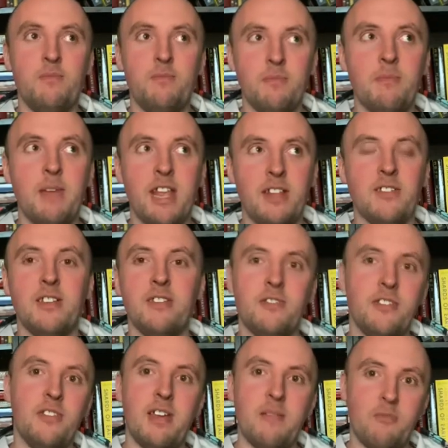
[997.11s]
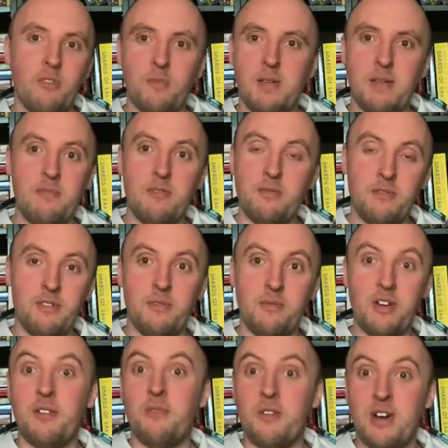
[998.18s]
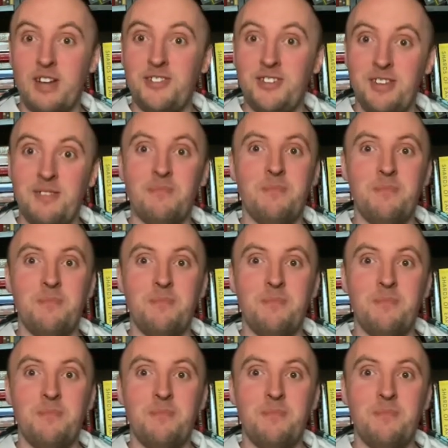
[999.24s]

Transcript: mainly so that more people would want to watch it.